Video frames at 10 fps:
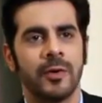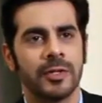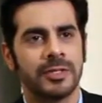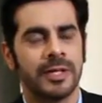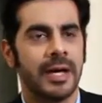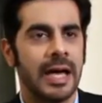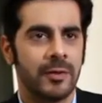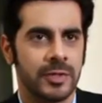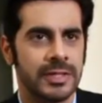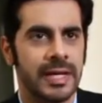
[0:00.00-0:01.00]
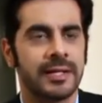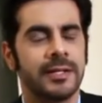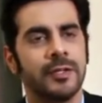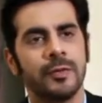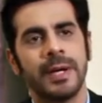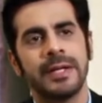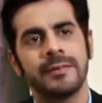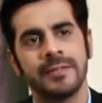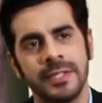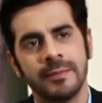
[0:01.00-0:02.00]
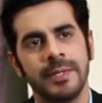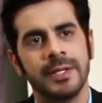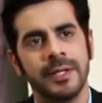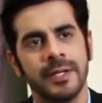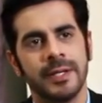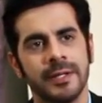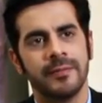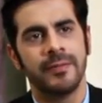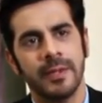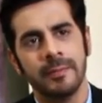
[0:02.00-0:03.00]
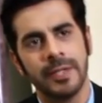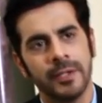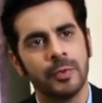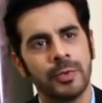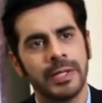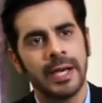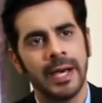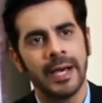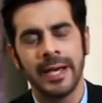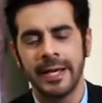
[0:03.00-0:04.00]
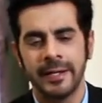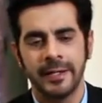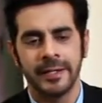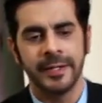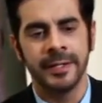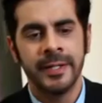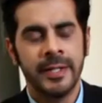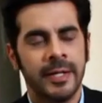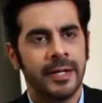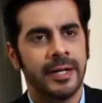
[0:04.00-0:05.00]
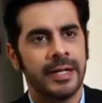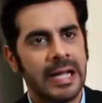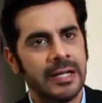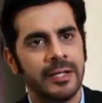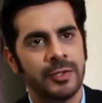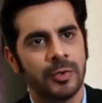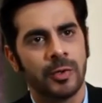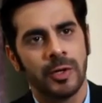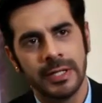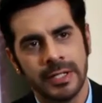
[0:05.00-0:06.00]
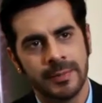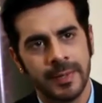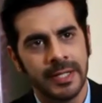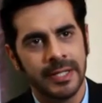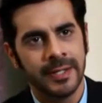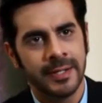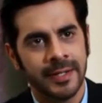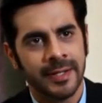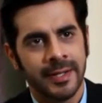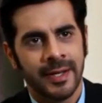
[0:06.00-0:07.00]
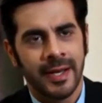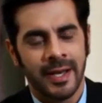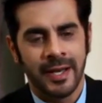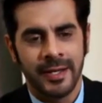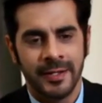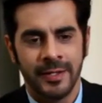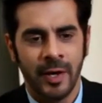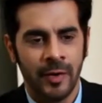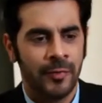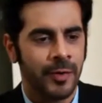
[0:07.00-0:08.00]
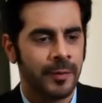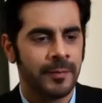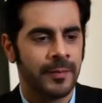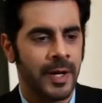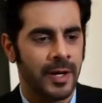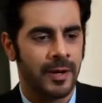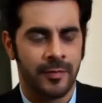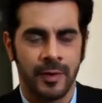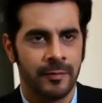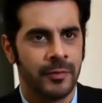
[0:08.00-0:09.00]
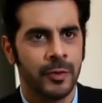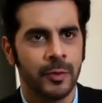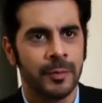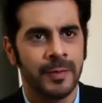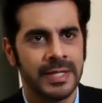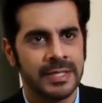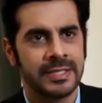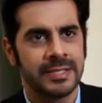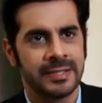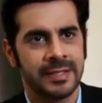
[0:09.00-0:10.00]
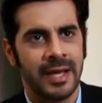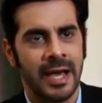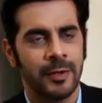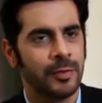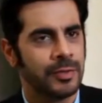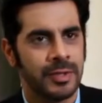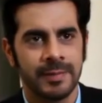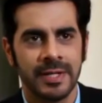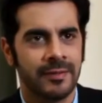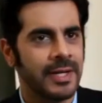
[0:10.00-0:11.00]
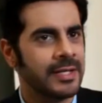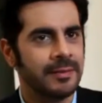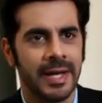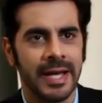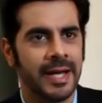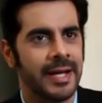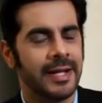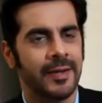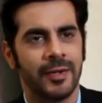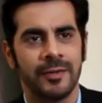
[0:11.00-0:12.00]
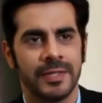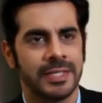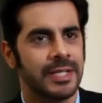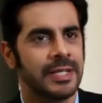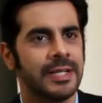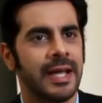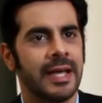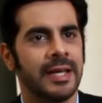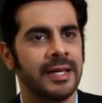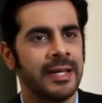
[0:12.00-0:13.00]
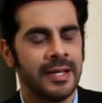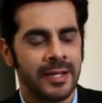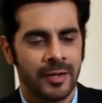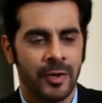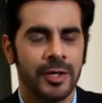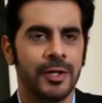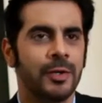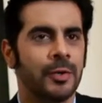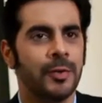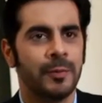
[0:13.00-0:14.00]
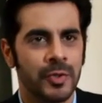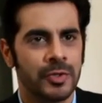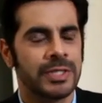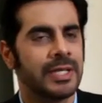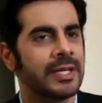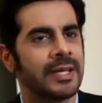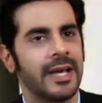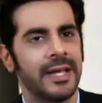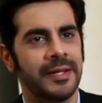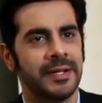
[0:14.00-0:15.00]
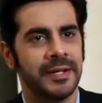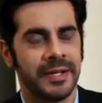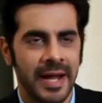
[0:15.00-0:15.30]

I was uh, I was an actor. You might have seen me in film Yeh Dooriyan and uh, a reality show called Nach Baliye. And now, from uh, from few months, I don't know something went in my head, and all of a sudden, I got into music and uh,